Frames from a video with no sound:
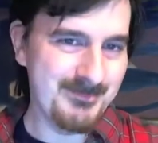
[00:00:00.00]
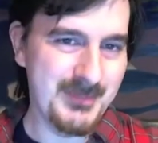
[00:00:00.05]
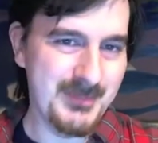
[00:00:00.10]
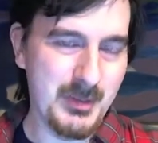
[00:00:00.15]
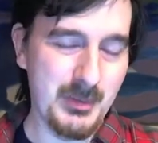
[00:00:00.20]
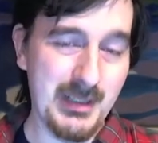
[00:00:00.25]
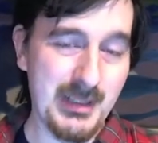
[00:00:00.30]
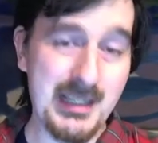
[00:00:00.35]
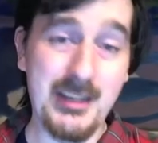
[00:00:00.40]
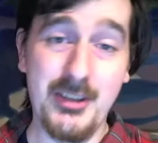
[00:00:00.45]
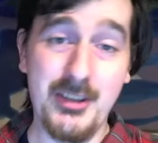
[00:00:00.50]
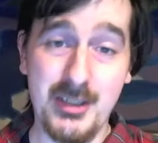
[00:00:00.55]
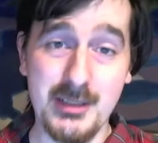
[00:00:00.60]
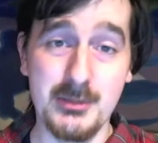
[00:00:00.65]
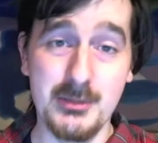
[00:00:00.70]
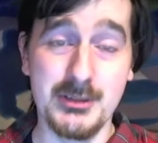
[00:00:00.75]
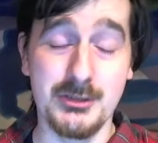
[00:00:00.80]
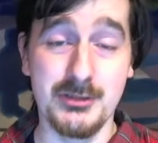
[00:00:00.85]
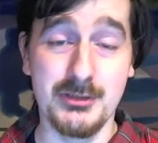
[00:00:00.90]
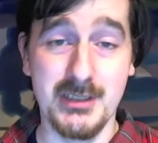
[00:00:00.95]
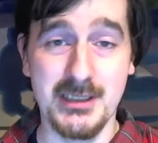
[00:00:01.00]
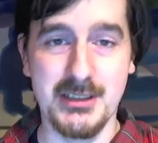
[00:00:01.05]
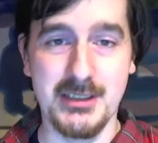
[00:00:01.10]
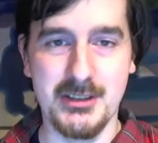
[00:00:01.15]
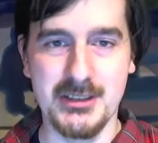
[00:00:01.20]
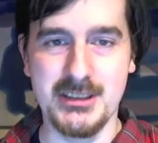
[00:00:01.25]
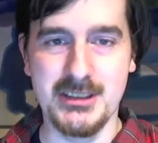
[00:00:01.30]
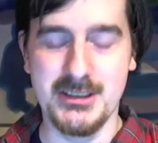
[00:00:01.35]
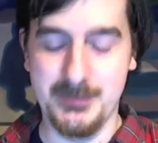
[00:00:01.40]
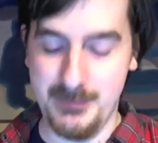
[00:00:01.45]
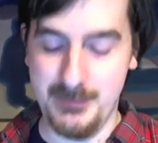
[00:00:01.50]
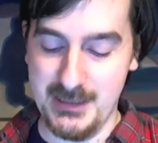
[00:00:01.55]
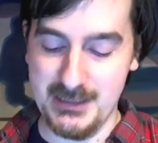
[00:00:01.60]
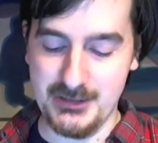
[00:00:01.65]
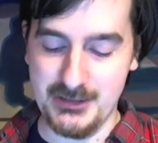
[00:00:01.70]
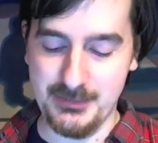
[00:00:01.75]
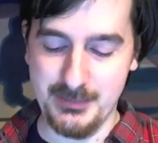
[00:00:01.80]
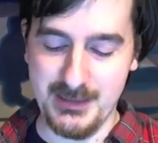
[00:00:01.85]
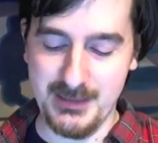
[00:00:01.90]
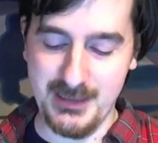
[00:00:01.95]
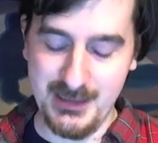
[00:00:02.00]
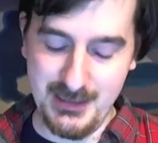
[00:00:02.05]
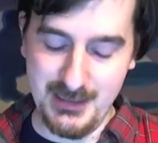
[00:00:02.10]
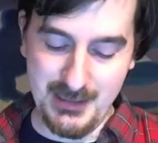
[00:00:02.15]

well, I thought it was a really good speech, but